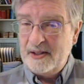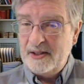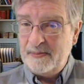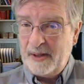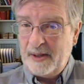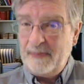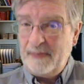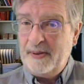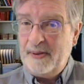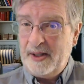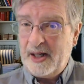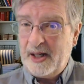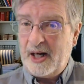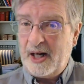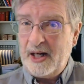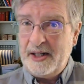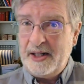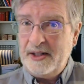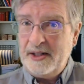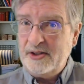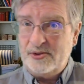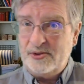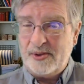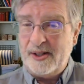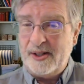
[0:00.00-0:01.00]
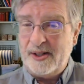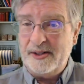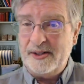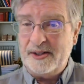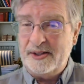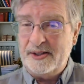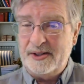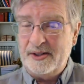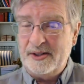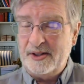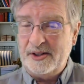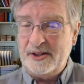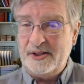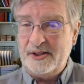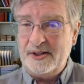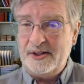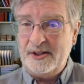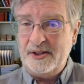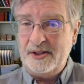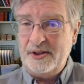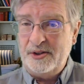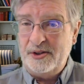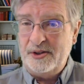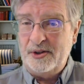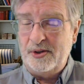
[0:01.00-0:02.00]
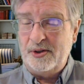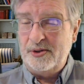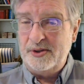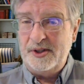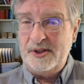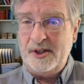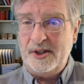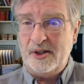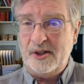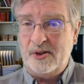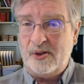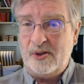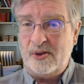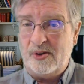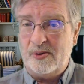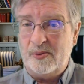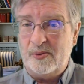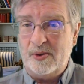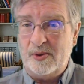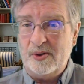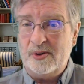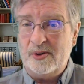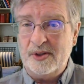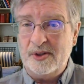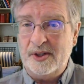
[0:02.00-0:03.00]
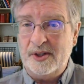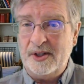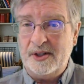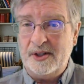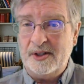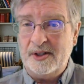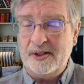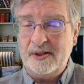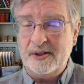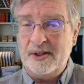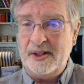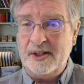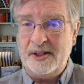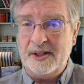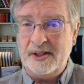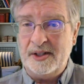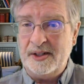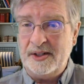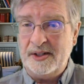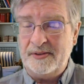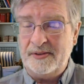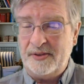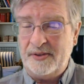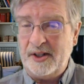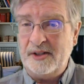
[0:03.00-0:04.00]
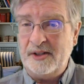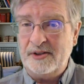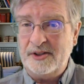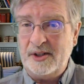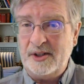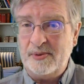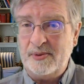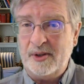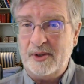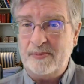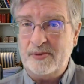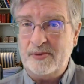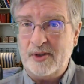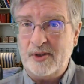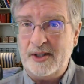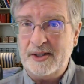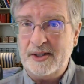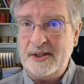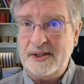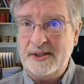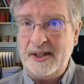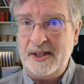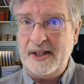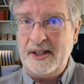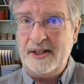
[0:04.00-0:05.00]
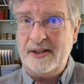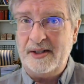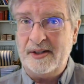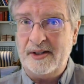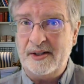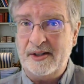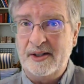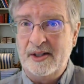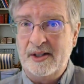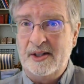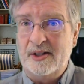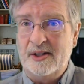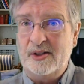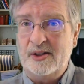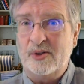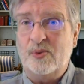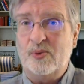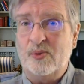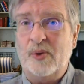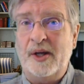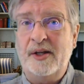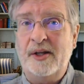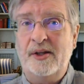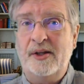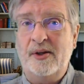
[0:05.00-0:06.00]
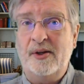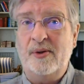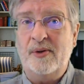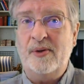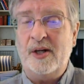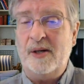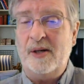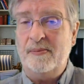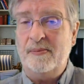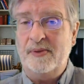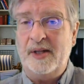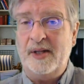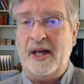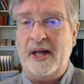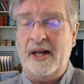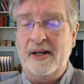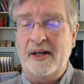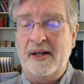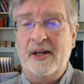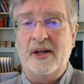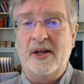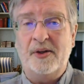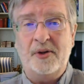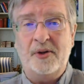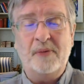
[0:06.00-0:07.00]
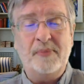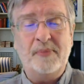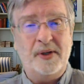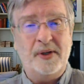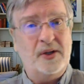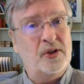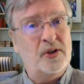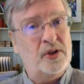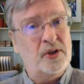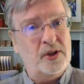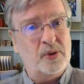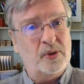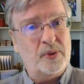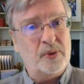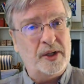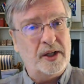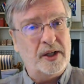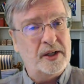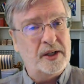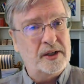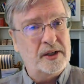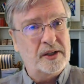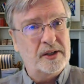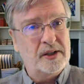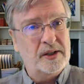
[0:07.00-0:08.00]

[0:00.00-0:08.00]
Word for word: maybe God is trying to, to, use the occult world here, and if you understand what I'm trying to say here, to wake you up that you're being hoodwinked.